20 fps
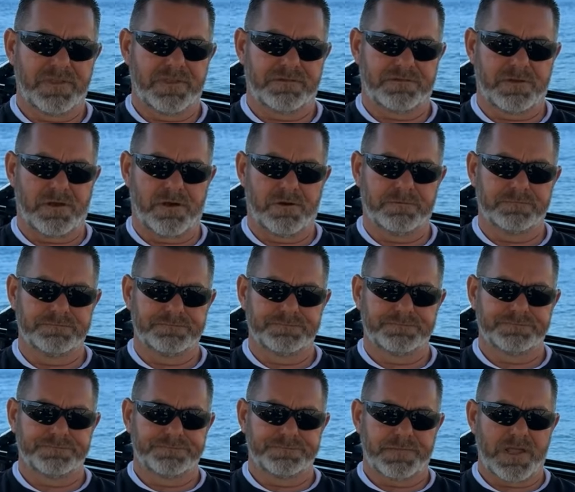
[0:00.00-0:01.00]
So,
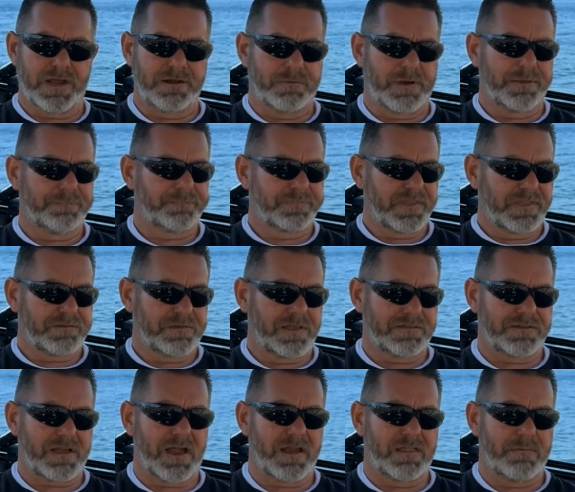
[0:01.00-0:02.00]
anyway, so
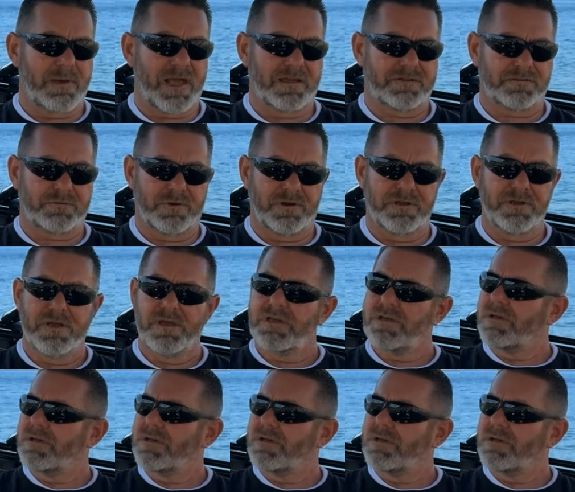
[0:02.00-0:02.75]
that's kind of the backstory.